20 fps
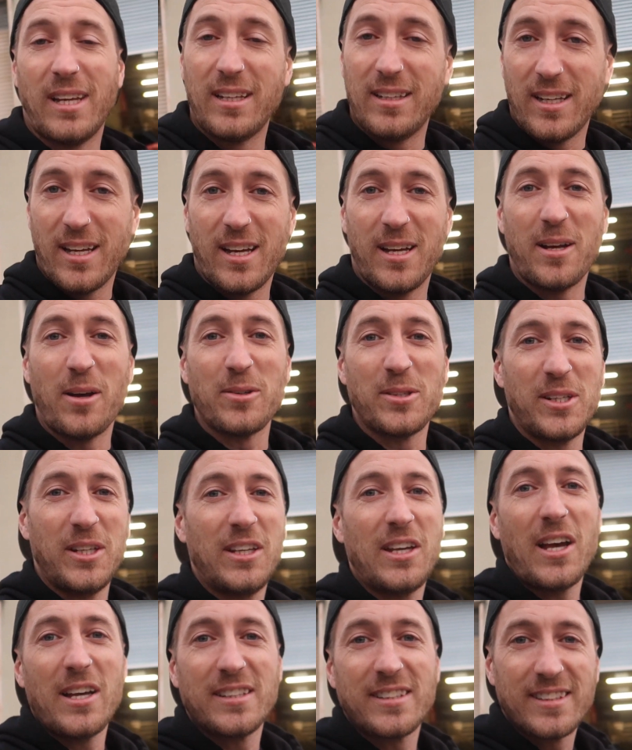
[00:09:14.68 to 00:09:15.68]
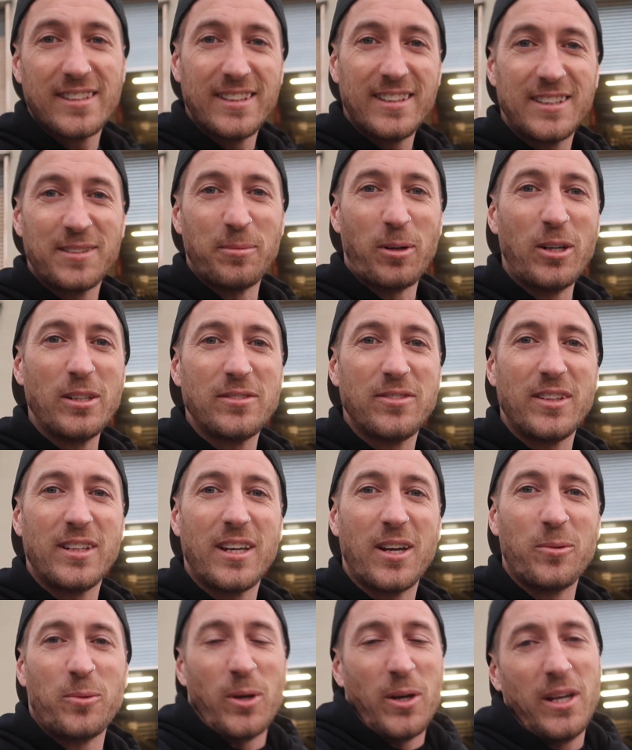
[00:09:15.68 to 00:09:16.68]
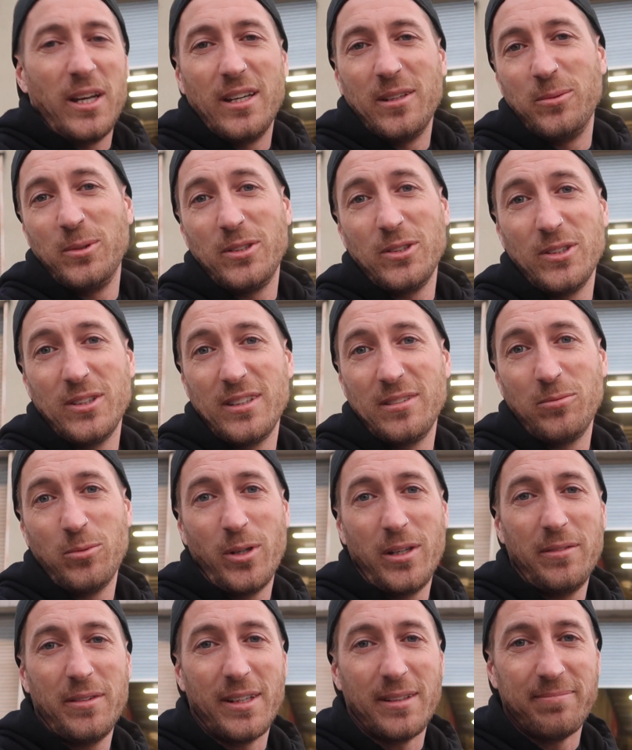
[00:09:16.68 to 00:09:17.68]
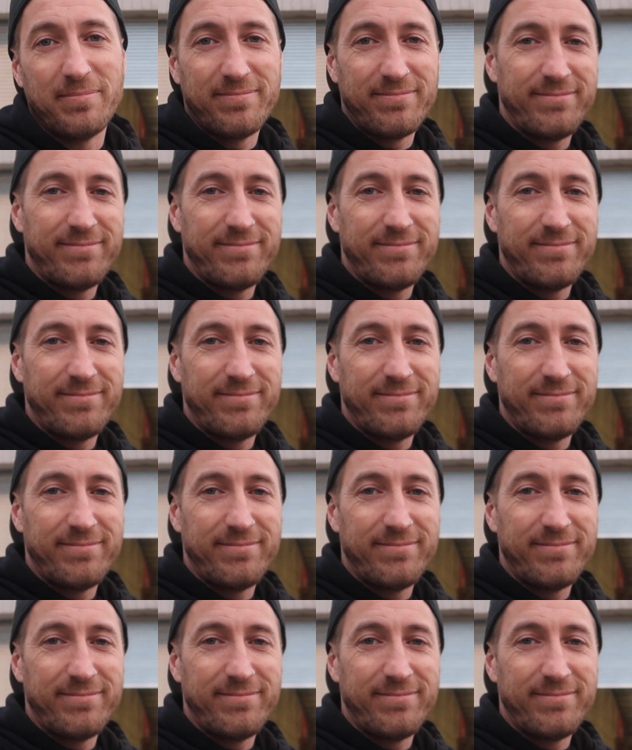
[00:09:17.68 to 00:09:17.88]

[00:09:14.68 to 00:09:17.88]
And uh, I'll see you guys in tomorrow's video where we're doing whatever.